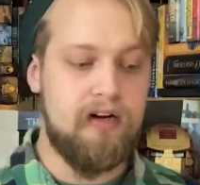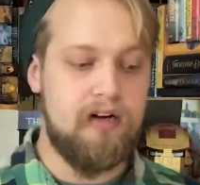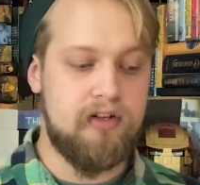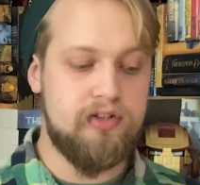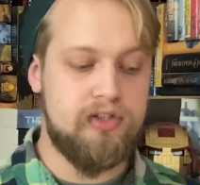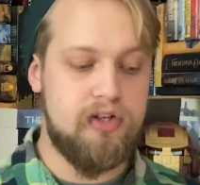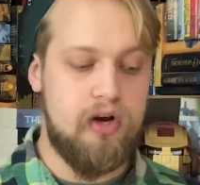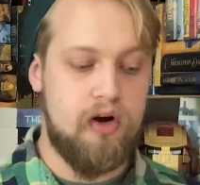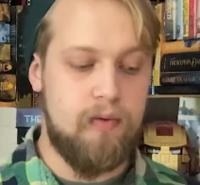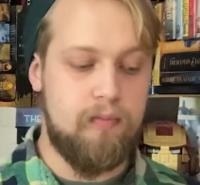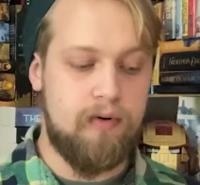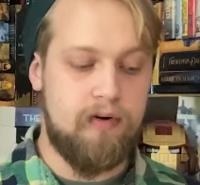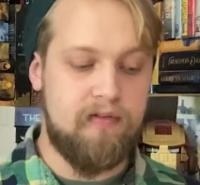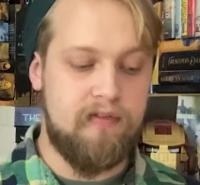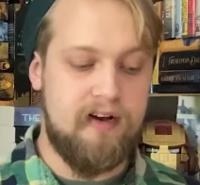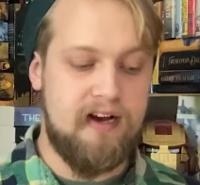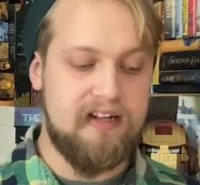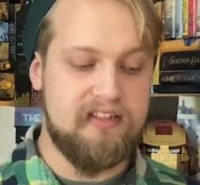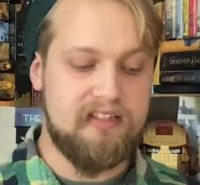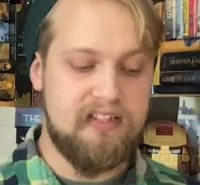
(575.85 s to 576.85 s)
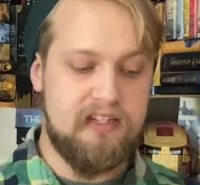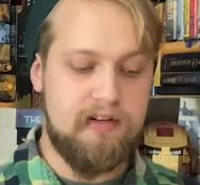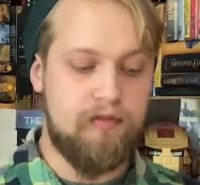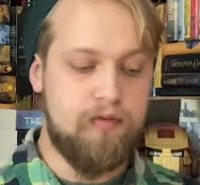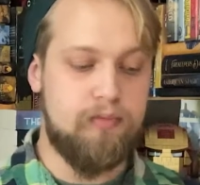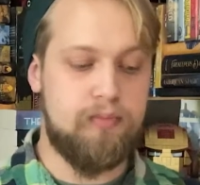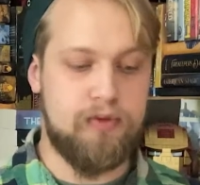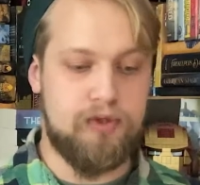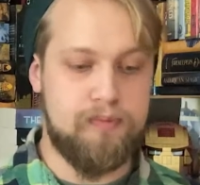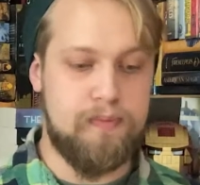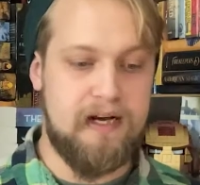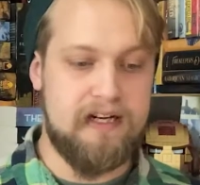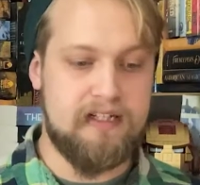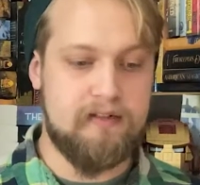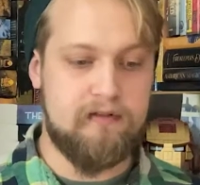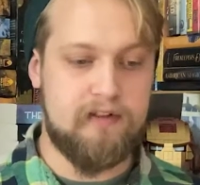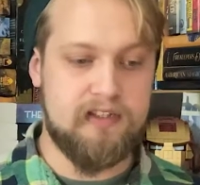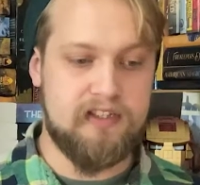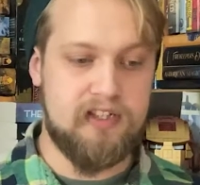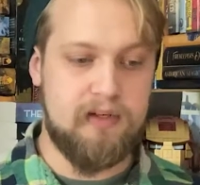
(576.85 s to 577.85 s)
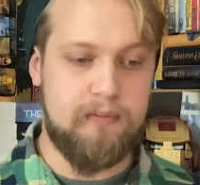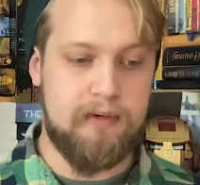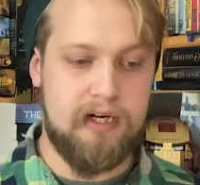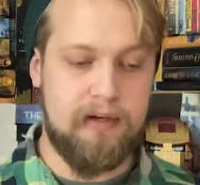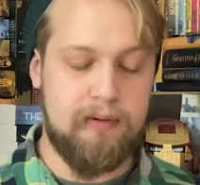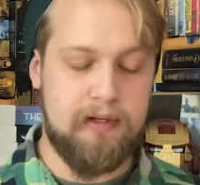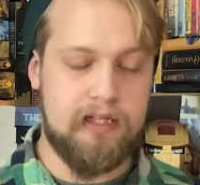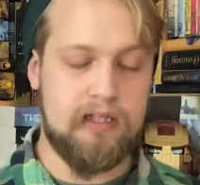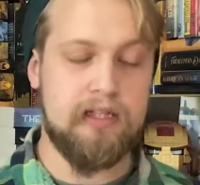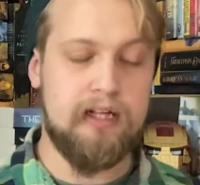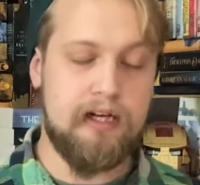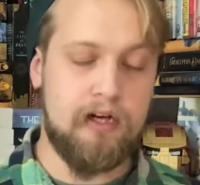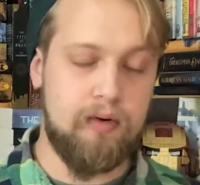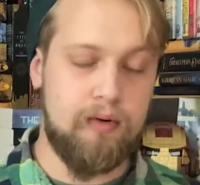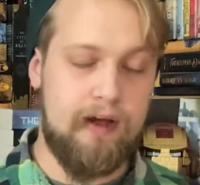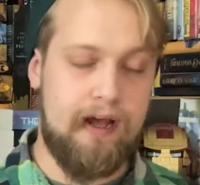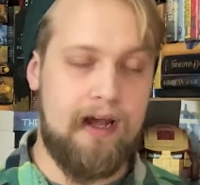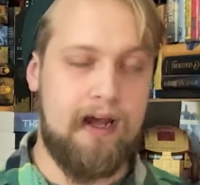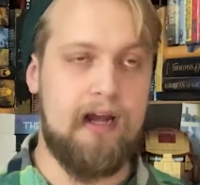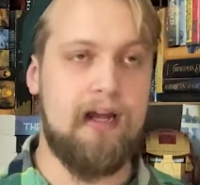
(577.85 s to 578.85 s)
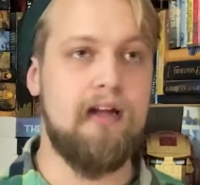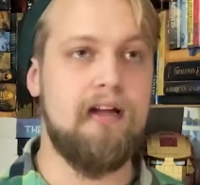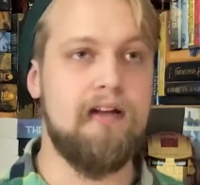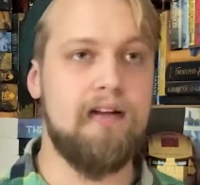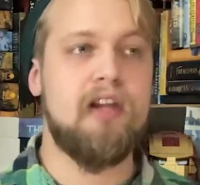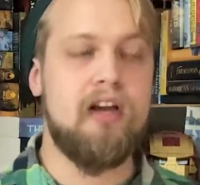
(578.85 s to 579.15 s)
also provides a different perspective on somebody being like, okay,